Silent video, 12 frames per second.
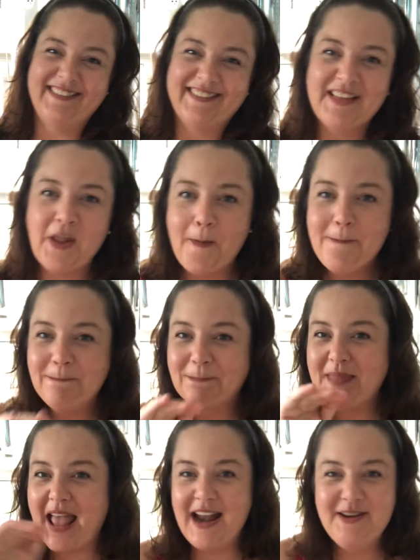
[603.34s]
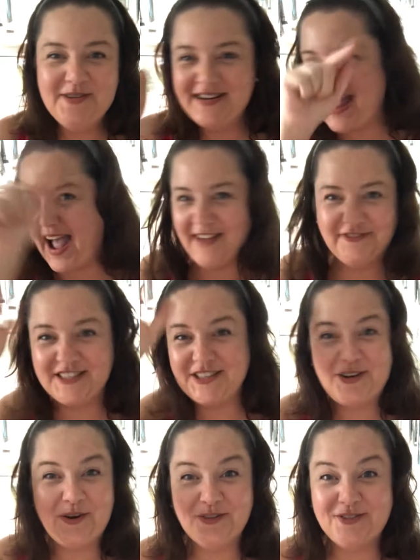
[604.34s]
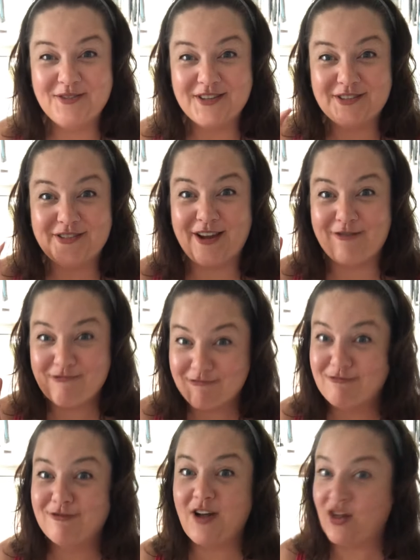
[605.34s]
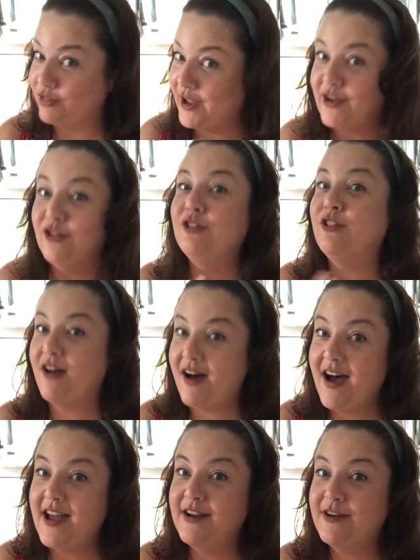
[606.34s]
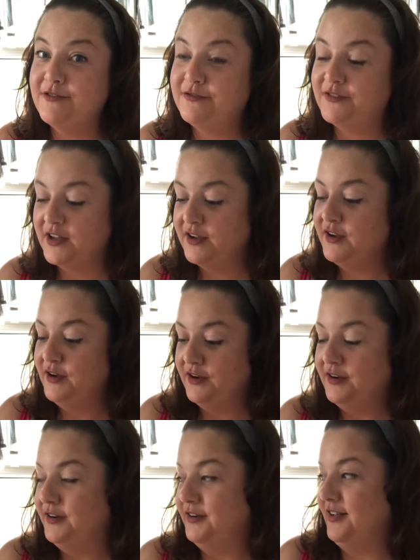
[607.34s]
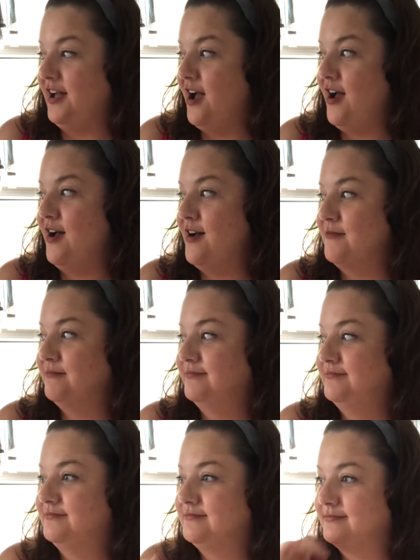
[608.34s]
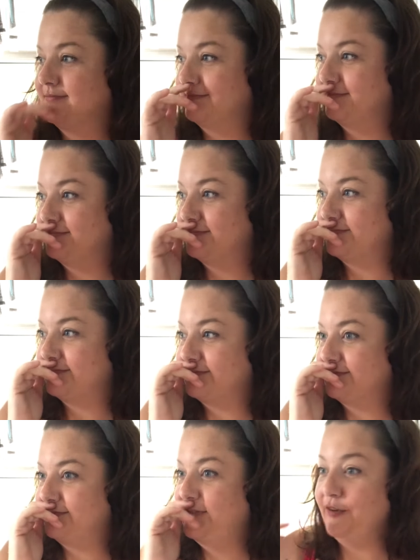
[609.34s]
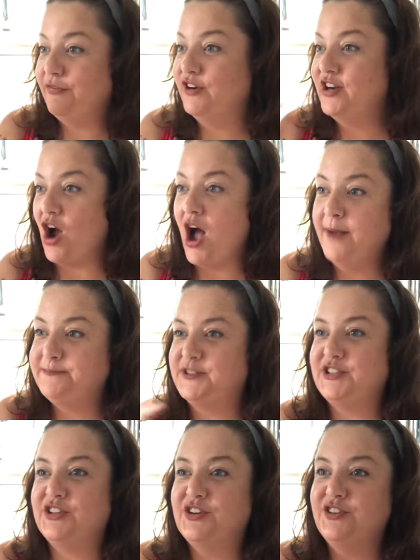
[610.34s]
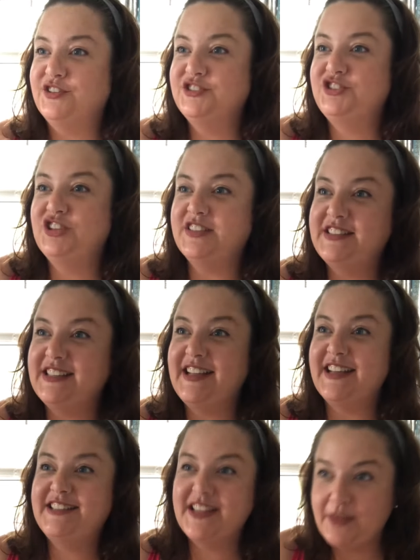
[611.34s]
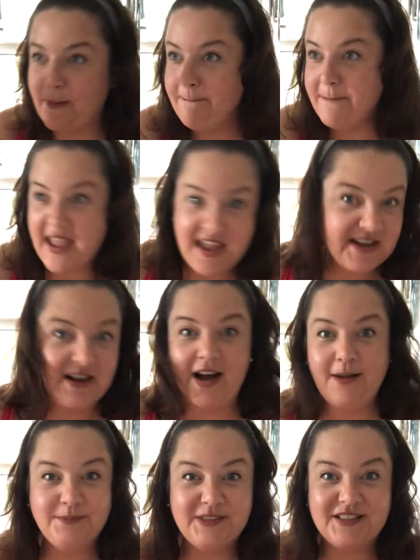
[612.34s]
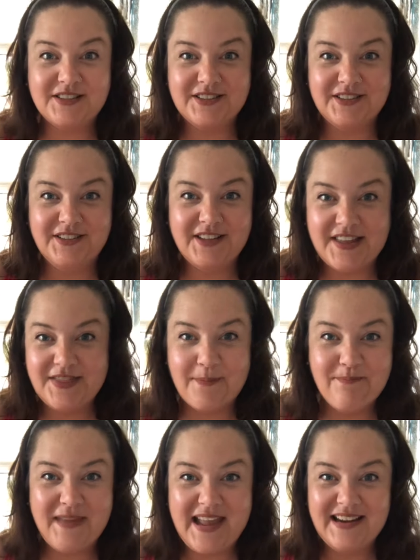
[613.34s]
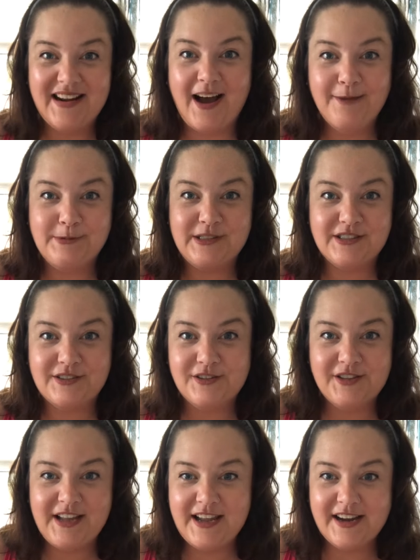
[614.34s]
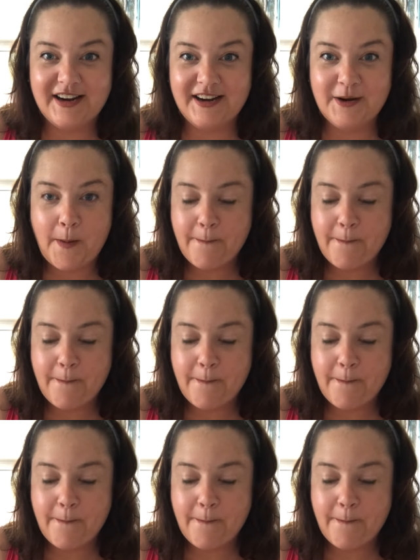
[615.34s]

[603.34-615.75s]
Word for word: and he would have to go through this like like a lot of um different obstacles just to get to the main obstacle and the main obstacle here